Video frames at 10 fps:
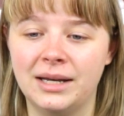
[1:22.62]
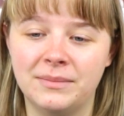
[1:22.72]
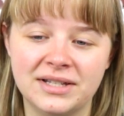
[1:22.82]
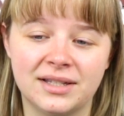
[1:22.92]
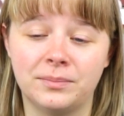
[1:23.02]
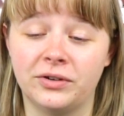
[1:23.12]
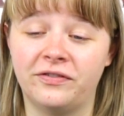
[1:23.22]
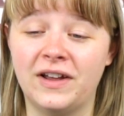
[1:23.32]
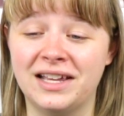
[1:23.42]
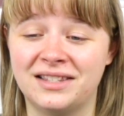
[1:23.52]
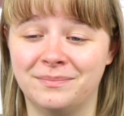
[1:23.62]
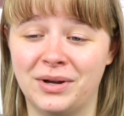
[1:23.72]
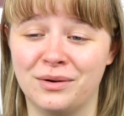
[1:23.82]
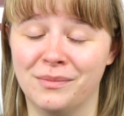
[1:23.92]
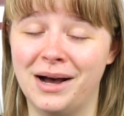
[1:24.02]
I'd mess up your face,
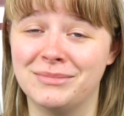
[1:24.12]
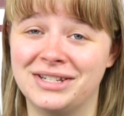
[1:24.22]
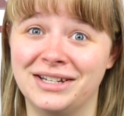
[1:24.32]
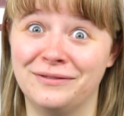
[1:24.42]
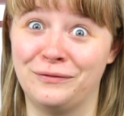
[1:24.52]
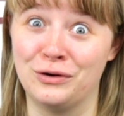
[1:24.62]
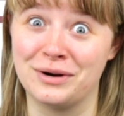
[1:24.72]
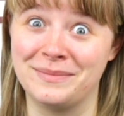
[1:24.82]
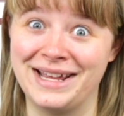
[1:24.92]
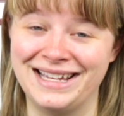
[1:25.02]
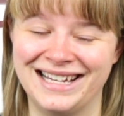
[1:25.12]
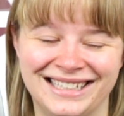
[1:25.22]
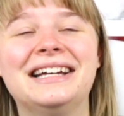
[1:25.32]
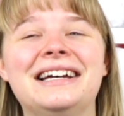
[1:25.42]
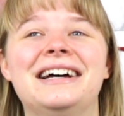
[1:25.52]
but your mama did it for me.
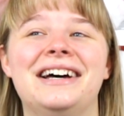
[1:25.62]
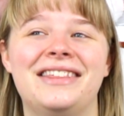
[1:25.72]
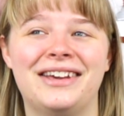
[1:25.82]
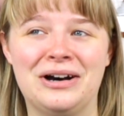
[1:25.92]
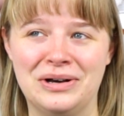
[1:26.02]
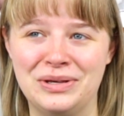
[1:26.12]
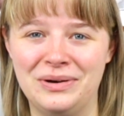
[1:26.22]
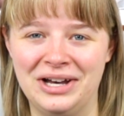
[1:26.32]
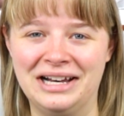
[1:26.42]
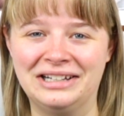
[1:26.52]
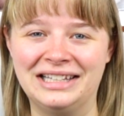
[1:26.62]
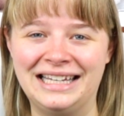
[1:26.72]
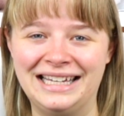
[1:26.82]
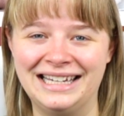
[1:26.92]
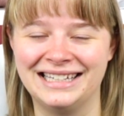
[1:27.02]
Uh, they call you
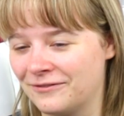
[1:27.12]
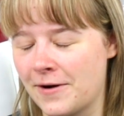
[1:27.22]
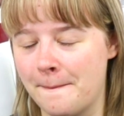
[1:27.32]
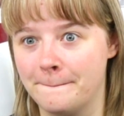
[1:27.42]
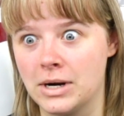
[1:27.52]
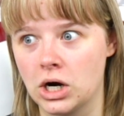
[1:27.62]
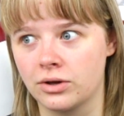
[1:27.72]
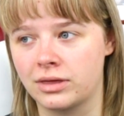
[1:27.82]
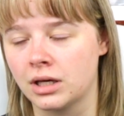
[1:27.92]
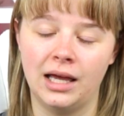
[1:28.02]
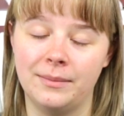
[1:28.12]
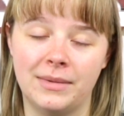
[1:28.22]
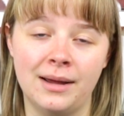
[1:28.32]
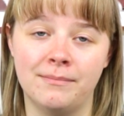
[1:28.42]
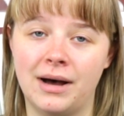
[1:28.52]
ugly from birth. Hey,
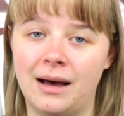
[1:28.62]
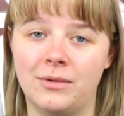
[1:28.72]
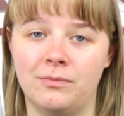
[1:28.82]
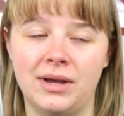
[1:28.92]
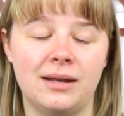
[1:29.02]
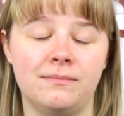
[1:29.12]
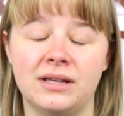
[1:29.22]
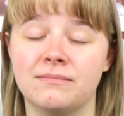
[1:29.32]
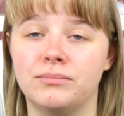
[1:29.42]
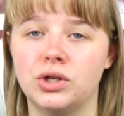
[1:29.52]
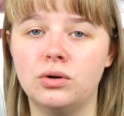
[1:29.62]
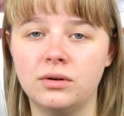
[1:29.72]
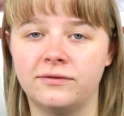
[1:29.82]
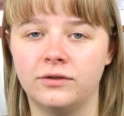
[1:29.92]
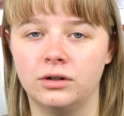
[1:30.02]
my mama made me
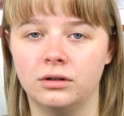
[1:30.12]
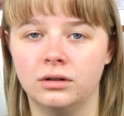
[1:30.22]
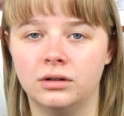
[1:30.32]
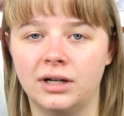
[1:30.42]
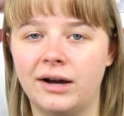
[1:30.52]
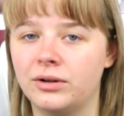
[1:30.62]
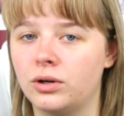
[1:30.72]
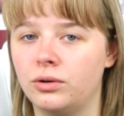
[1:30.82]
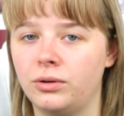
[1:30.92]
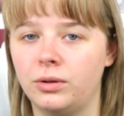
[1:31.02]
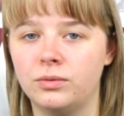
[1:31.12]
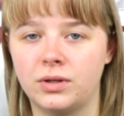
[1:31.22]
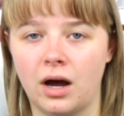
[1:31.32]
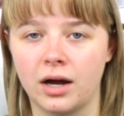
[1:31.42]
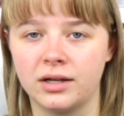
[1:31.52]
beautiful. I don't know who you
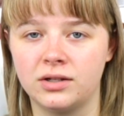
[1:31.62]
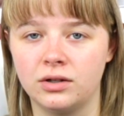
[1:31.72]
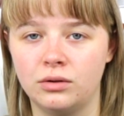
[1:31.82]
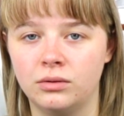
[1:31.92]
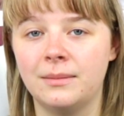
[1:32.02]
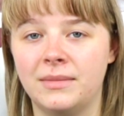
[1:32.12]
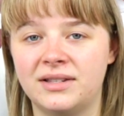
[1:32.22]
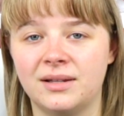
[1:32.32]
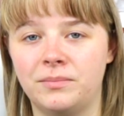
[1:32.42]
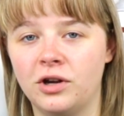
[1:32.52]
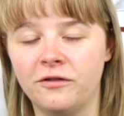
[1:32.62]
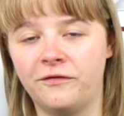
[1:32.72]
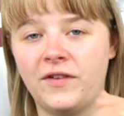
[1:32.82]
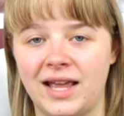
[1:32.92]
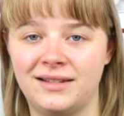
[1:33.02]
talking to. I'd mess up your
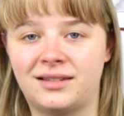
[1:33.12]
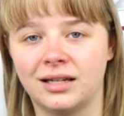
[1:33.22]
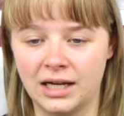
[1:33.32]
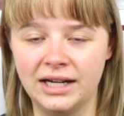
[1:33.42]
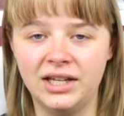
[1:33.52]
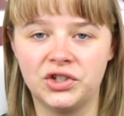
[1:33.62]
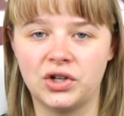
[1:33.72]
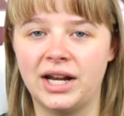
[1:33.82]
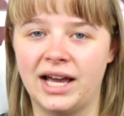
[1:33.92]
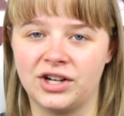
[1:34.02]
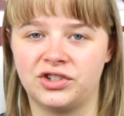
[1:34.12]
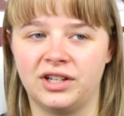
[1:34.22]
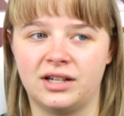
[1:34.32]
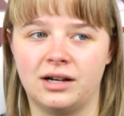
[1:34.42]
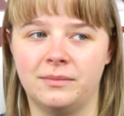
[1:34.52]
face. I need to try to
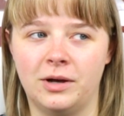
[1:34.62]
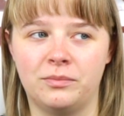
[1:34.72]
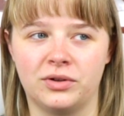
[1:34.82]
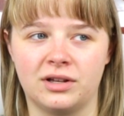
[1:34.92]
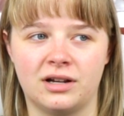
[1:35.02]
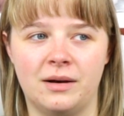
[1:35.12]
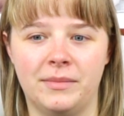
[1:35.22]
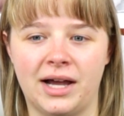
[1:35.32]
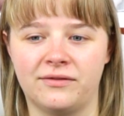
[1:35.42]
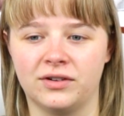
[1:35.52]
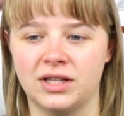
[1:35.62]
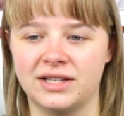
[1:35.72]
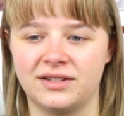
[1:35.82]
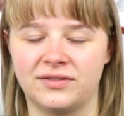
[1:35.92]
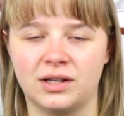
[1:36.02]
actually come up with a comeback for
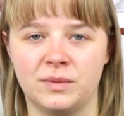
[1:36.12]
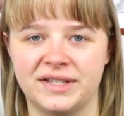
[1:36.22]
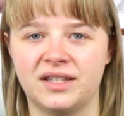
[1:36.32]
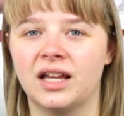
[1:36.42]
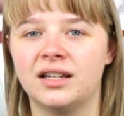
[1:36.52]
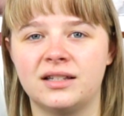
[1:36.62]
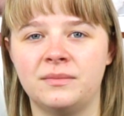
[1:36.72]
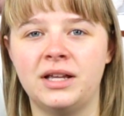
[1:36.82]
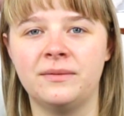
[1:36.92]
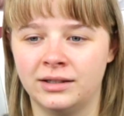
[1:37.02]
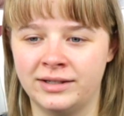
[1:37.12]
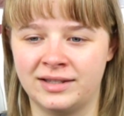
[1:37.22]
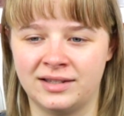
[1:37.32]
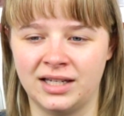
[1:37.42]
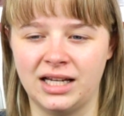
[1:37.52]
this if someone said it to me.
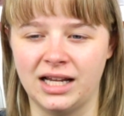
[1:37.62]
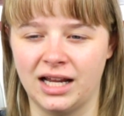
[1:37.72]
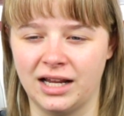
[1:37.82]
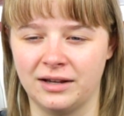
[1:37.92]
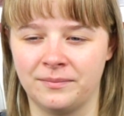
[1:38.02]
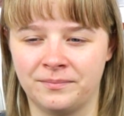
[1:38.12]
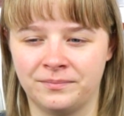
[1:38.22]
Let's see.